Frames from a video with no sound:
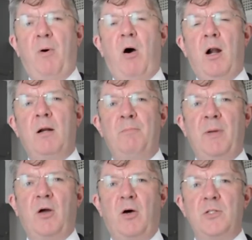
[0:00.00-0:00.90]
bar
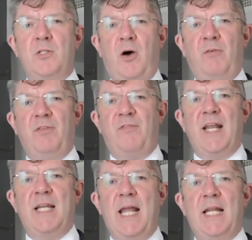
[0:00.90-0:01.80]
because of the
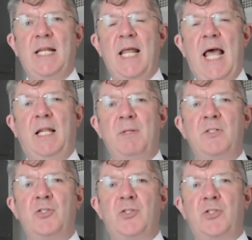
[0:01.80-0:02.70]
fine dining
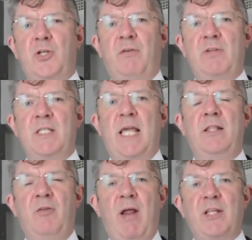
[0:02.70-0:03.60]
element to service
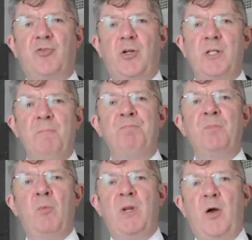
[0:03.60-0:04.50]
in the restaurant.
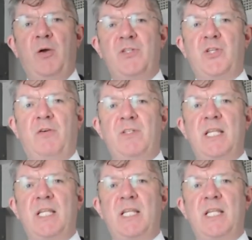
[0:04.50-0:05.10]
We now have a service